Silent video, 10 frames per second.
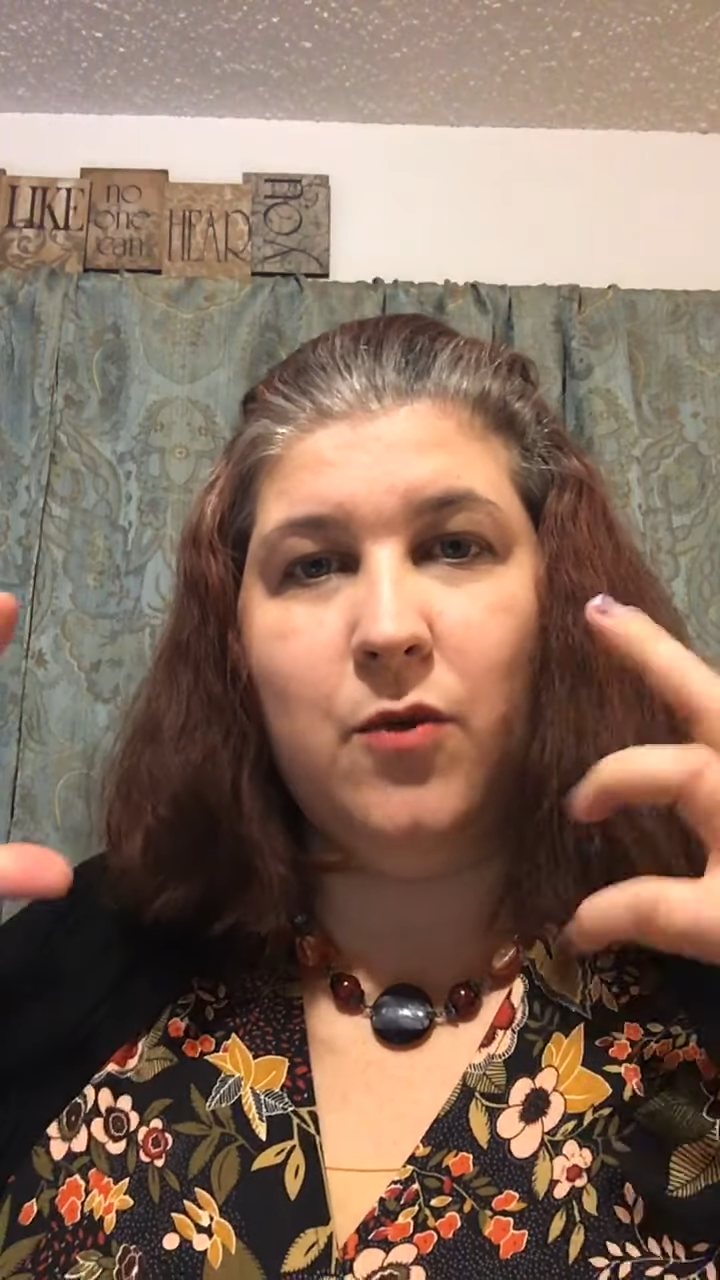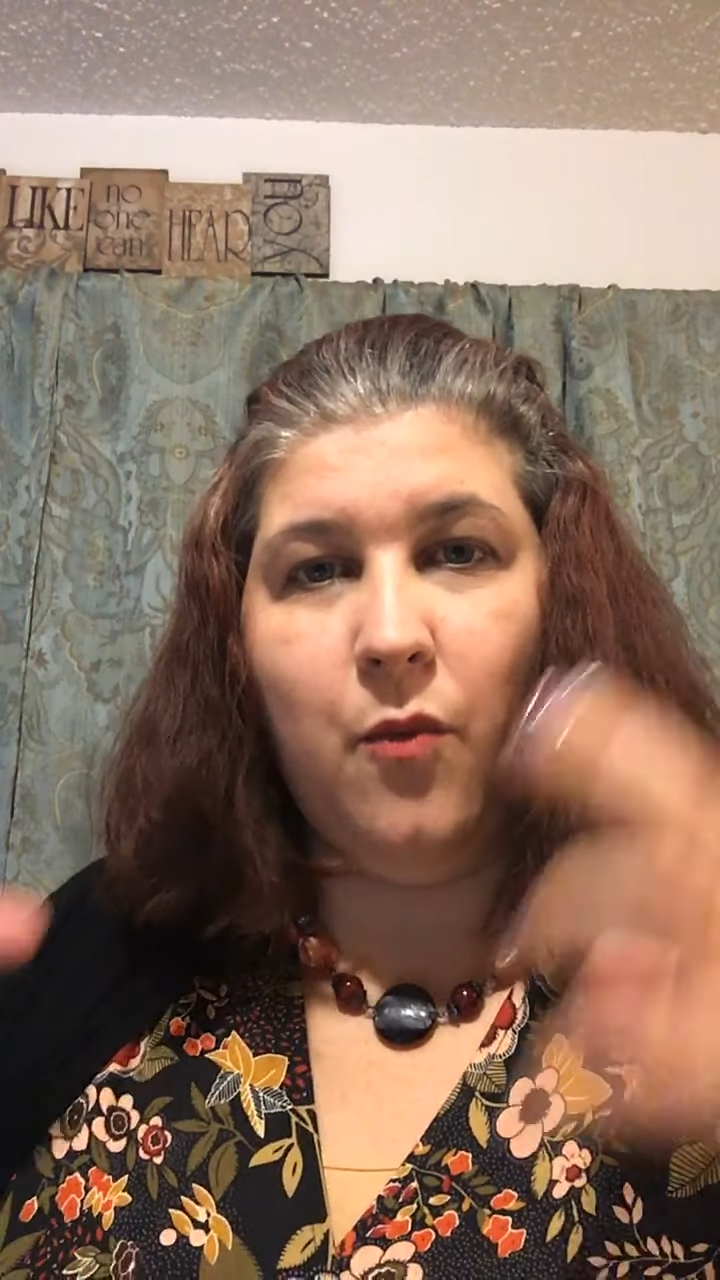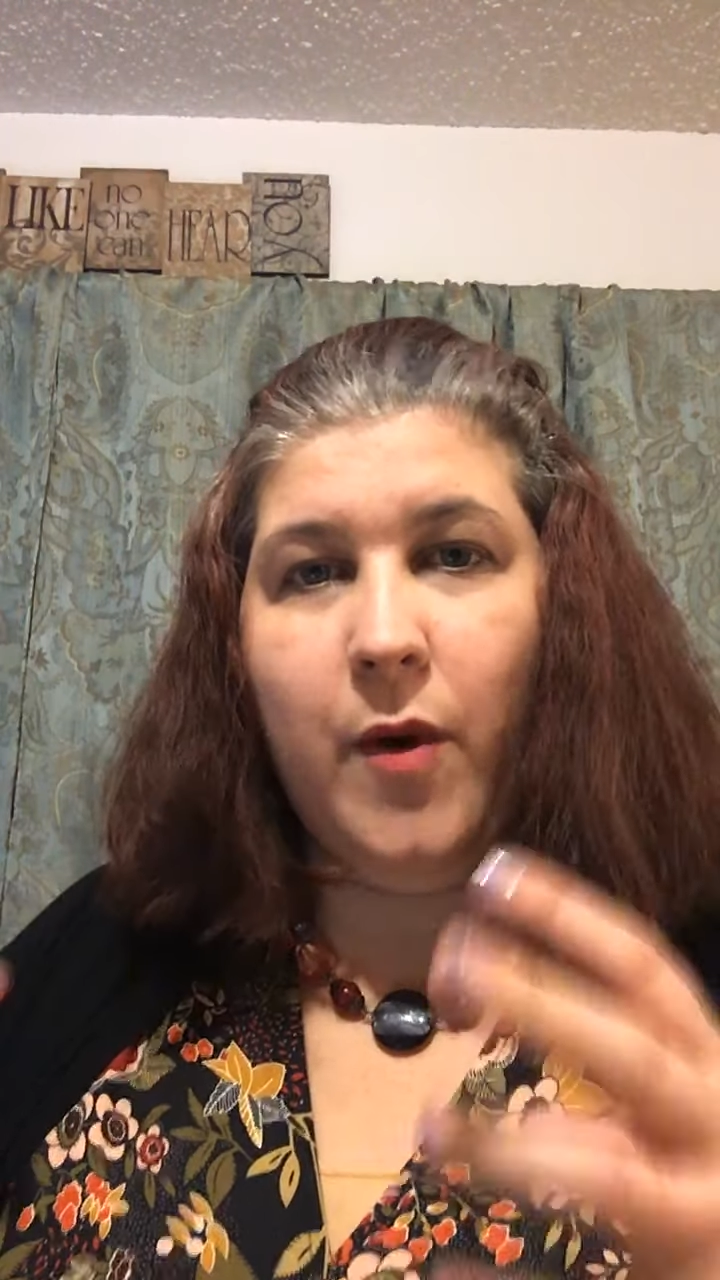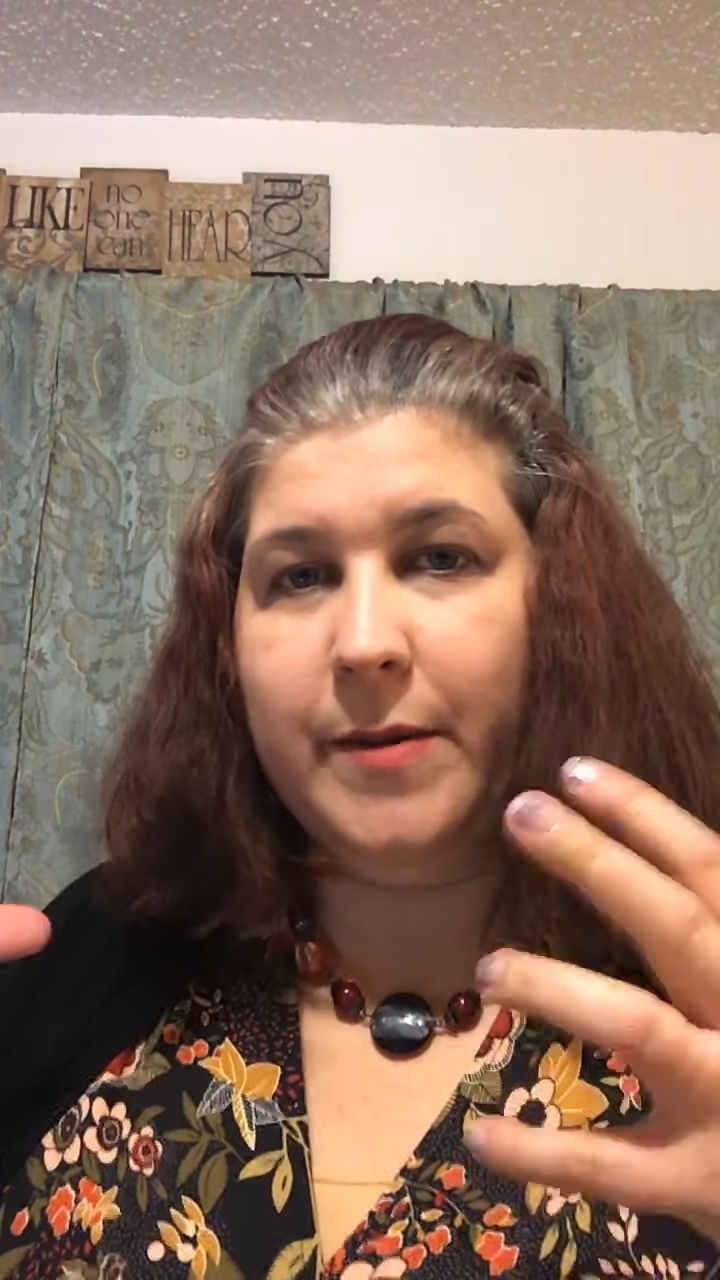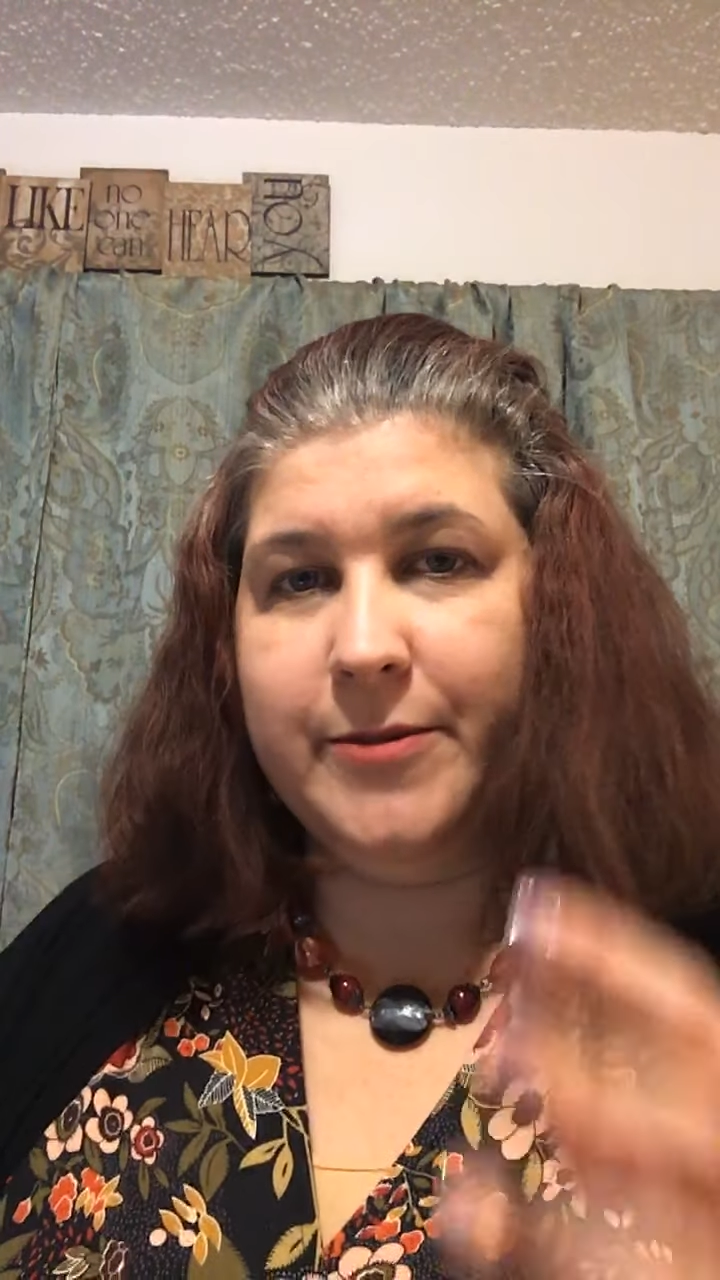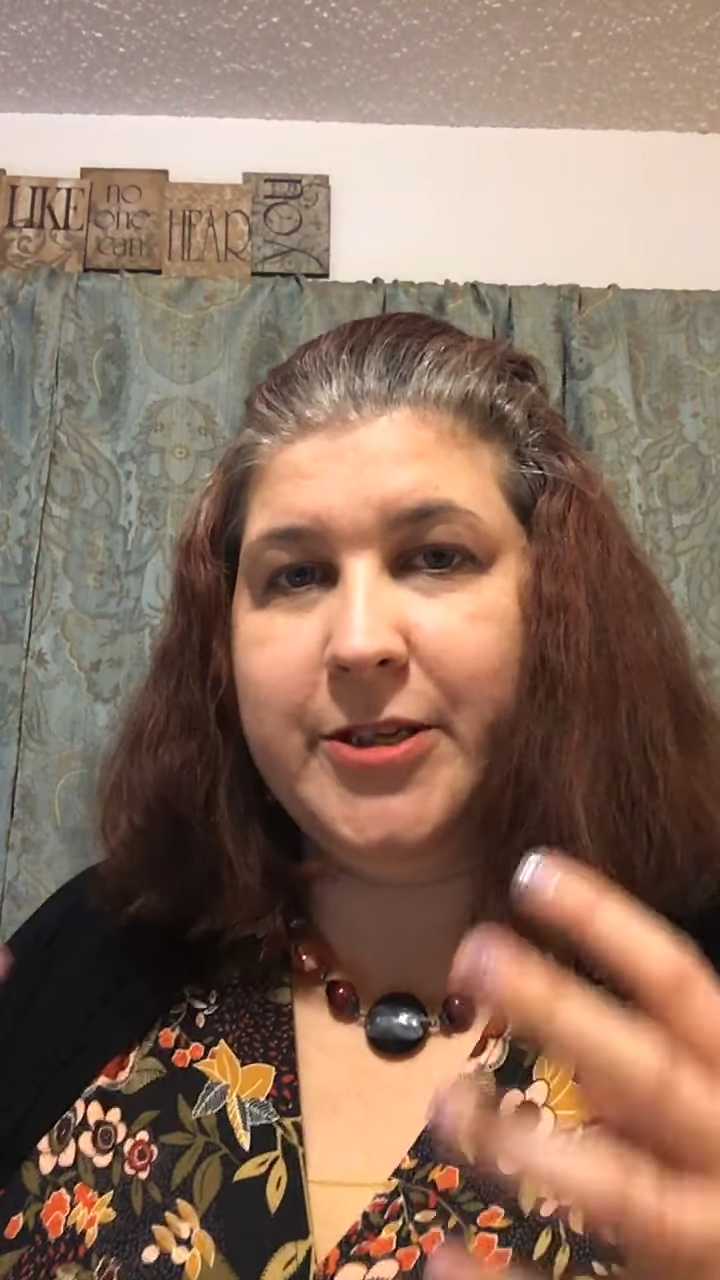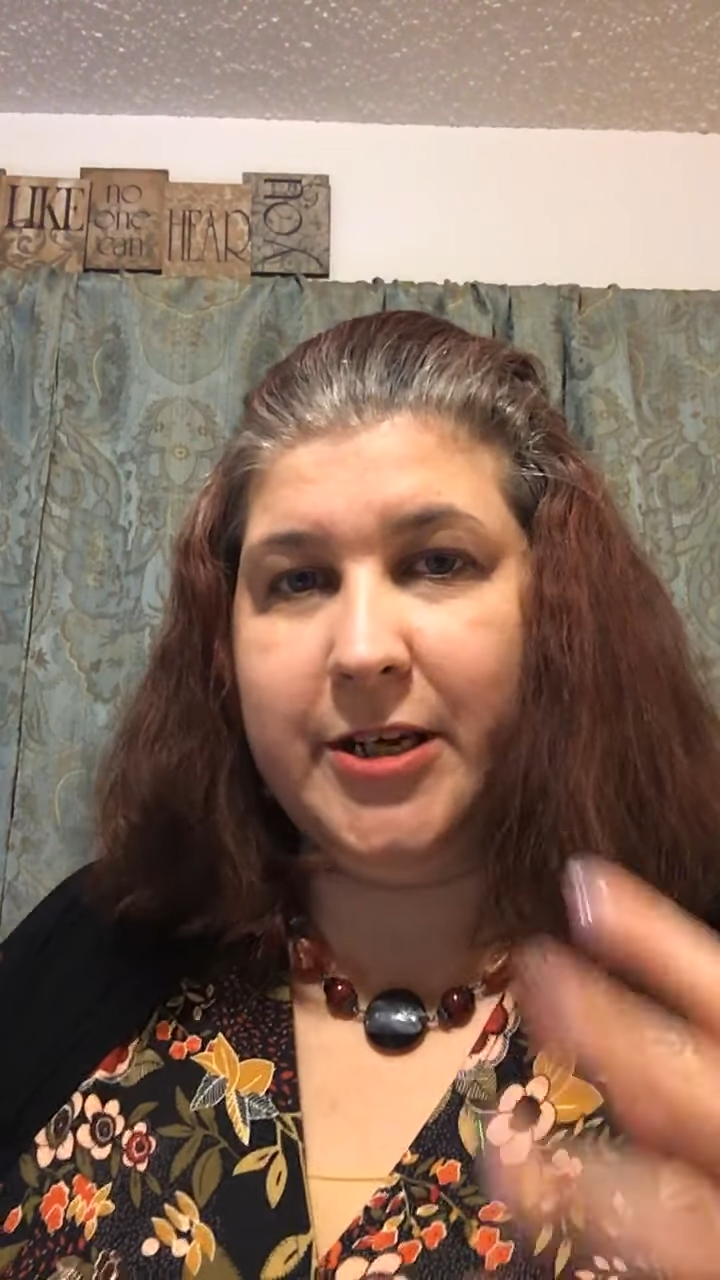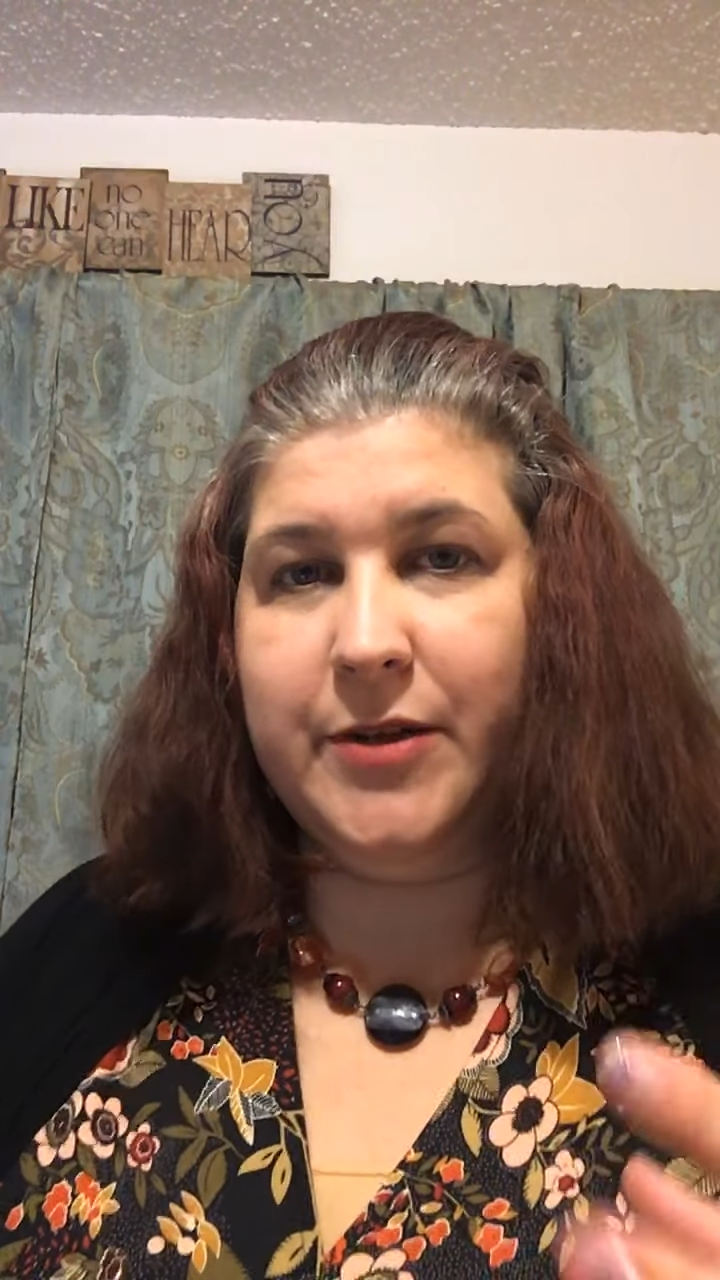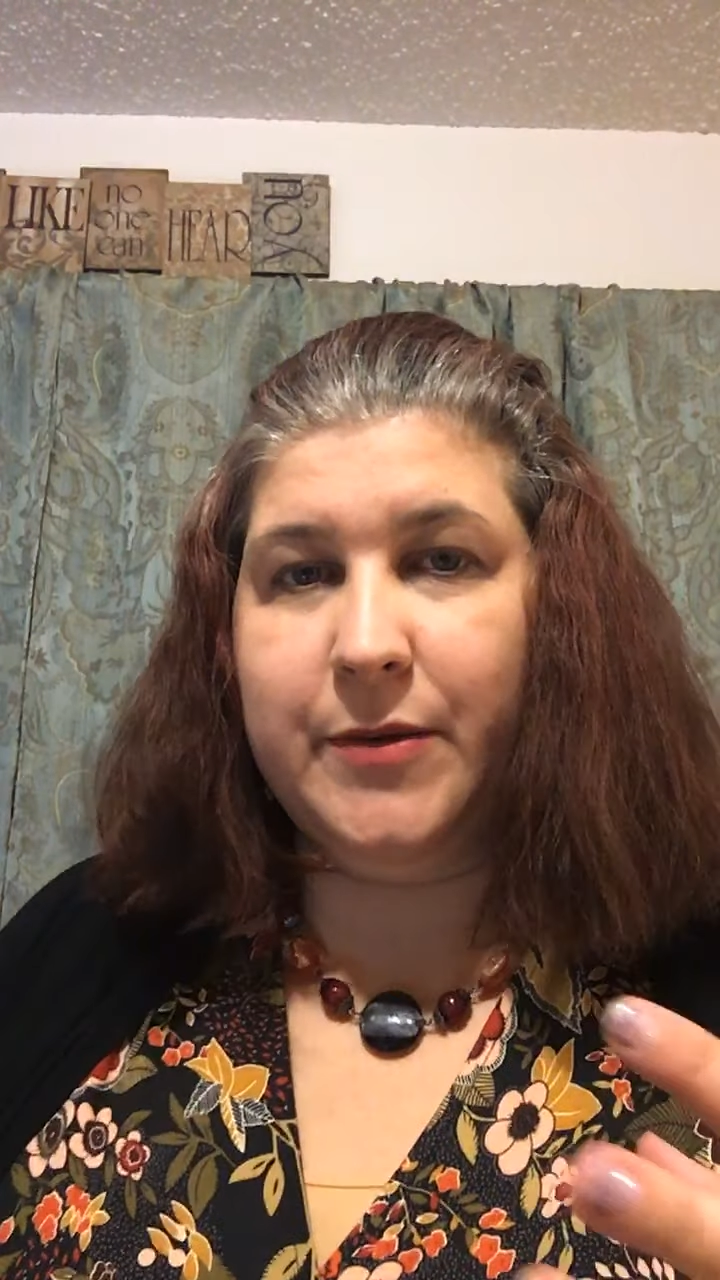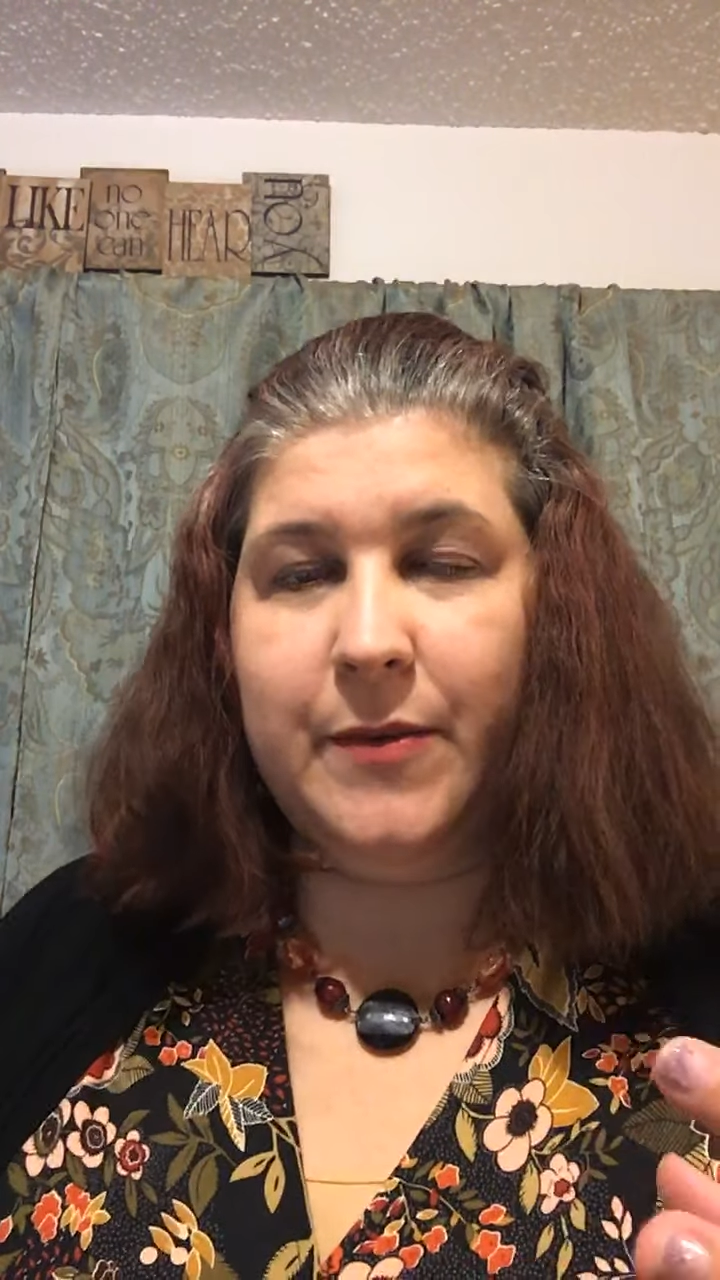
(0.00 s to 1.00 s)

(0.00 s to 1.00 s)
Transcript: one particular